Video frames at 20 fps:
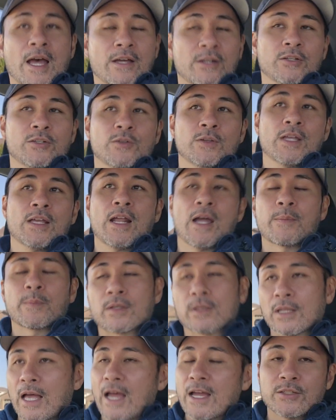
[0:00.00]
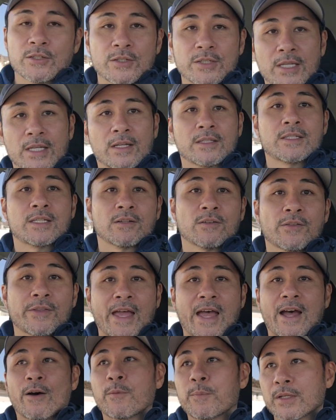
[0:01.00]
do you do that? I'm glad you stayed till
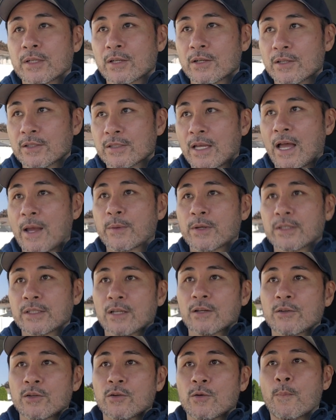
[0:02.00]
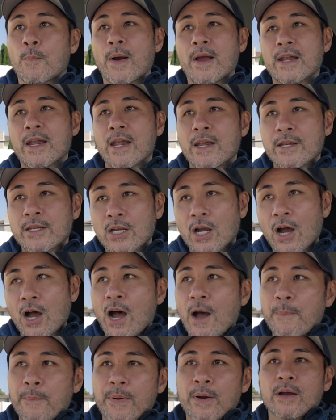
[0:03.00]
now, because I'm going to tell you my
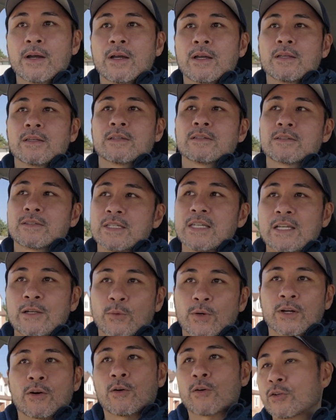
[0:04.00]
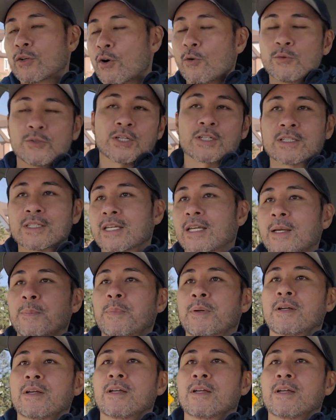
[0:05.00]
top secret or coaching tip